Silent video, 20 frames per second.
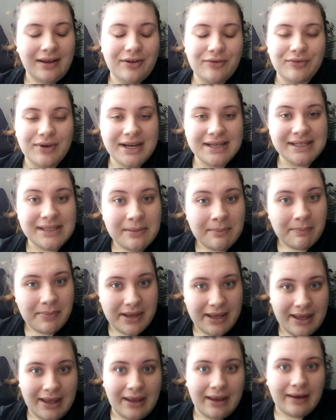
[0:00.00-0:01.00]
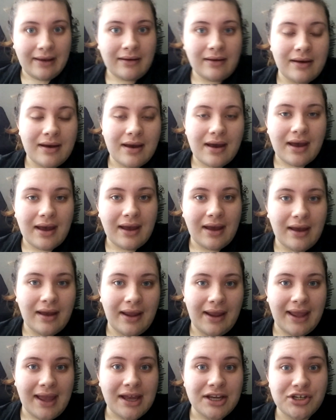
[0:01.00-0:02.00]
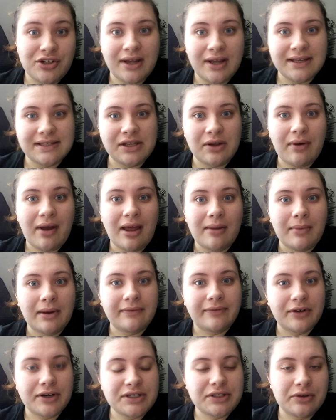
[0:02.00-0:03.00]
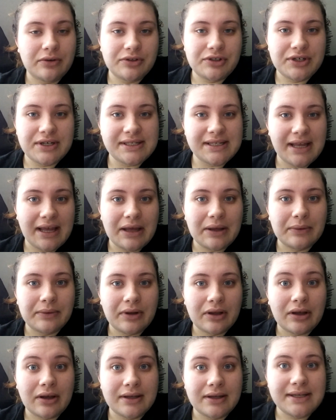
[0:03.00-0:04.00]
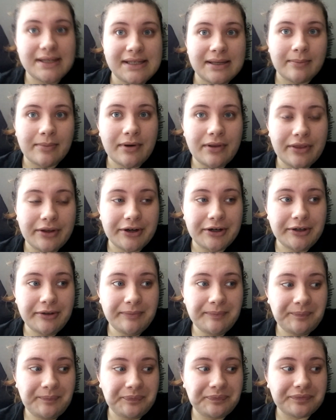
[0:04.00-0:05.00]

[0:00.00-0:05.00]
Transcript: Reason being, I, as you guys know, had my first ultrasound on December third,